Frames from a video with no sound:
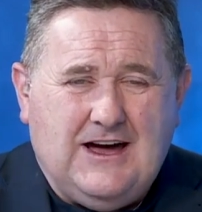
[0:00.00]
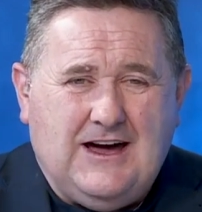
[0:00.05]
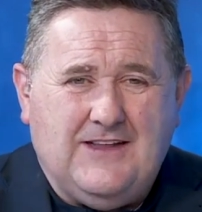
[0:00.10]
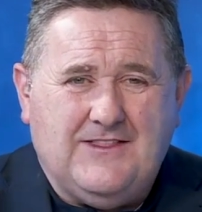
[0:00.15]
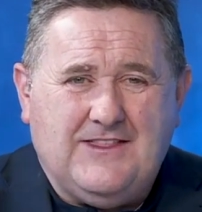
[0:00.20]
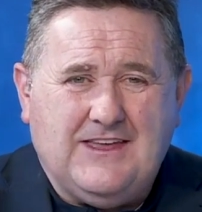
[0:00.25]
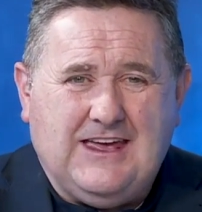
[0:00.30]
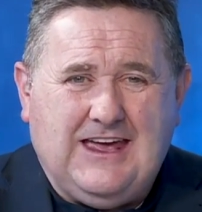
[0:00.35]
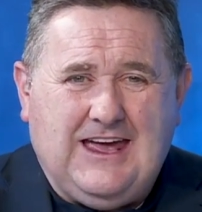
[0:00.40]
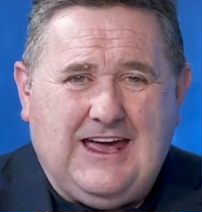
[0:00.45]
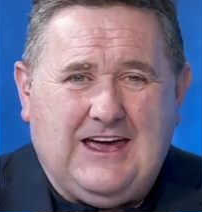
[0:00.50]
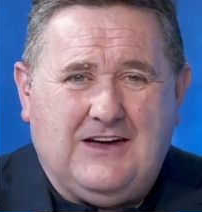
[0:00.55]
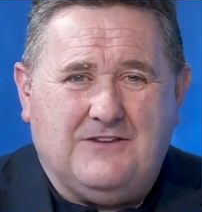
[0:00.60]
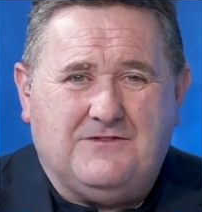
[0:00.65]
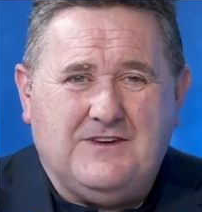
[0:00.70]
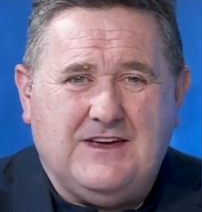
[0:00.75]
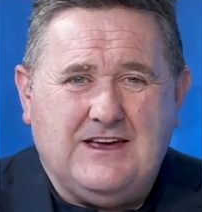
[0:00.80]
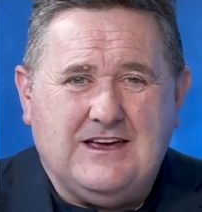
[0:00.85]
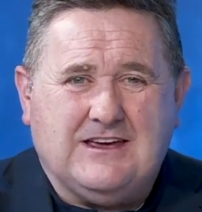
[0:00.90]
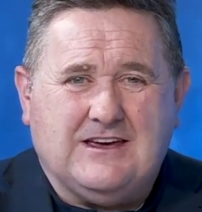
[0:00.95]
at the
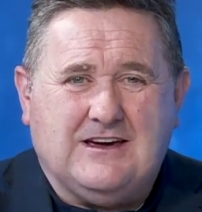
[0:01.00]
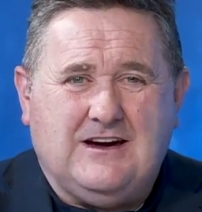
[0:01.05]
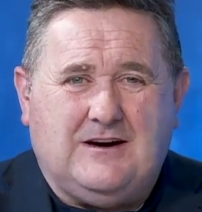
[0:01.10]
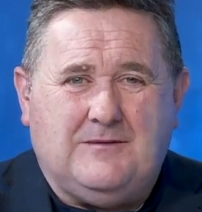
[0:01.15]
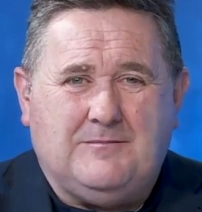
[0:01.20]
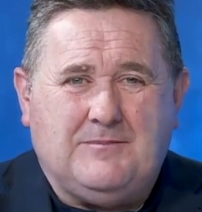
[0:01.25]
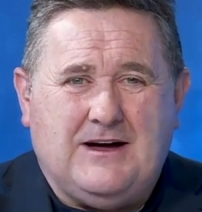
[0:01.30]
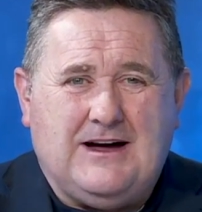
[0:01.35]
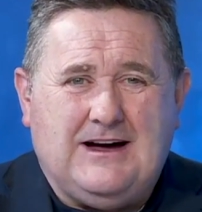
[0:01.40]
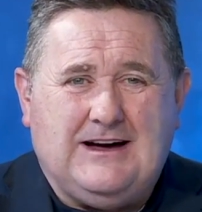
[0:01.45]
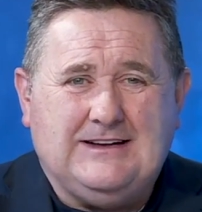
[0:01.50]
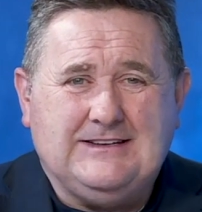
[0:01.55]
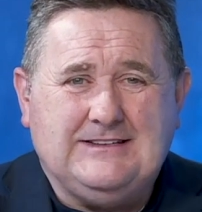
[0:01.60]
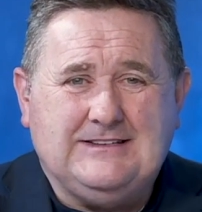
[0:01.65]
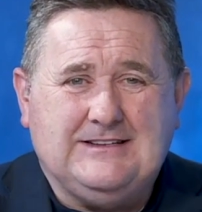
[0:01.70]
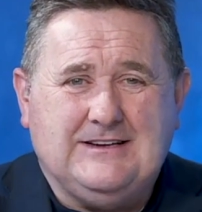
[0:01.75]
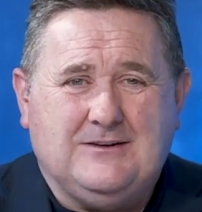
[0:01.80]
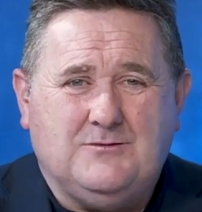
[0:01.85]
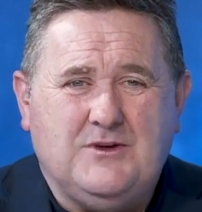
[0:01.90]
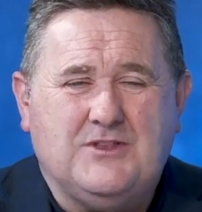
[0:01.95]
FA Cup,
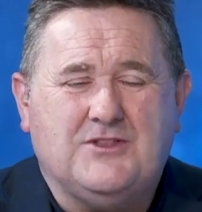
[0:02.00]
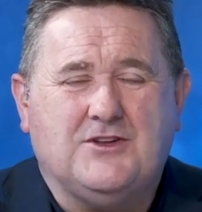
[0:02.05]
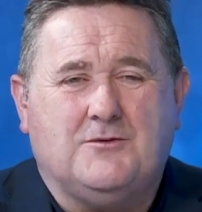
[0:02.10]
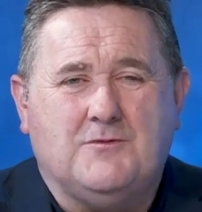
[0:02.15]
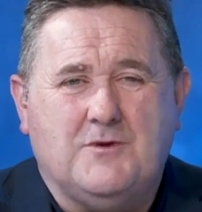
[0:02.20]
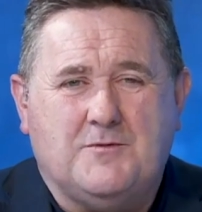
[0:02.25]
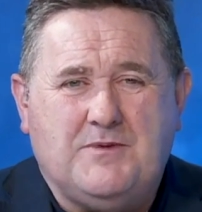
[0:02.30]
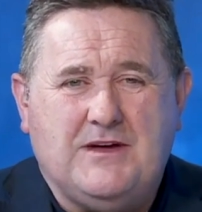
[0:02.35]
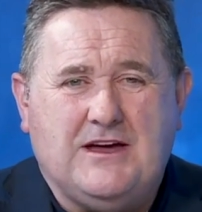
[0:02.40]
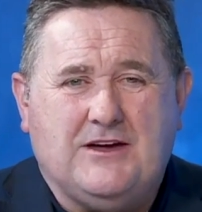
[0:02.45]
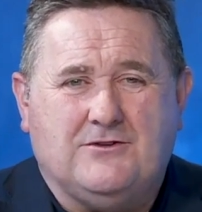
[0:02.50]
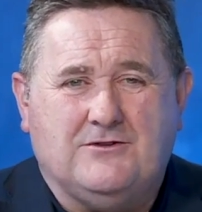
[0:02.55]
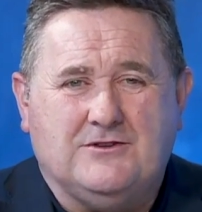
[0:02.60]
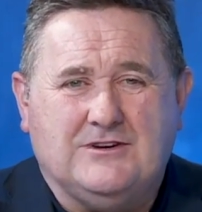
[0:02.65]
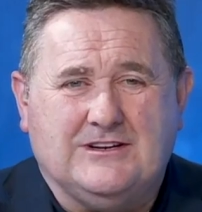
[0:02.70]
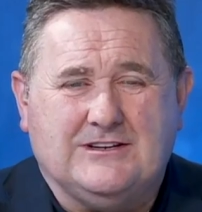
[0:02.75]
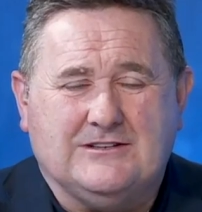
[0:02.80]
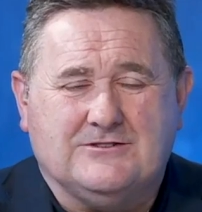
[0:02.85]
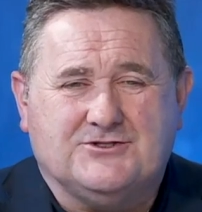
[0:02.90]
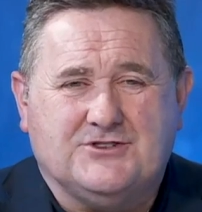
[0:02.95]
and we thought we'd pay our
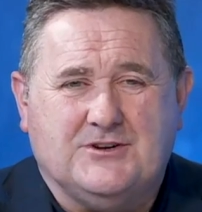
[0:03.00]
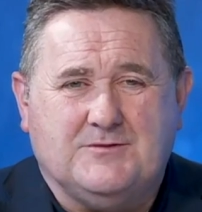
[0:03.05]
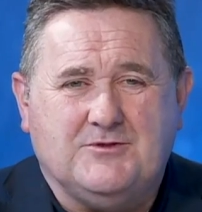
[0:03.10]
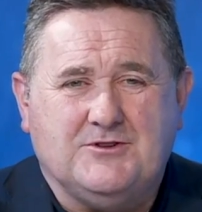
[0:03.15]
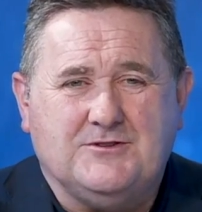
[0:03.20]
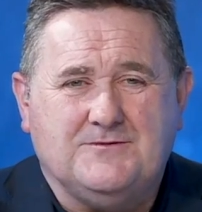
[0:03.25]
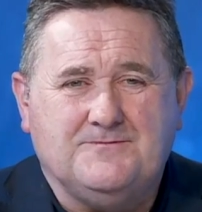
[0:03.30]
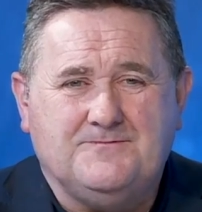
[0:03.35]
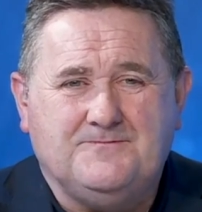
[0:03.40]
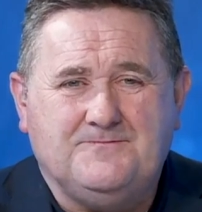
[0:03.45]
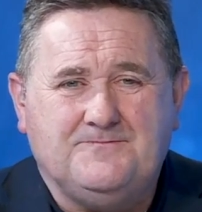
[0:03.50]
own little tribute.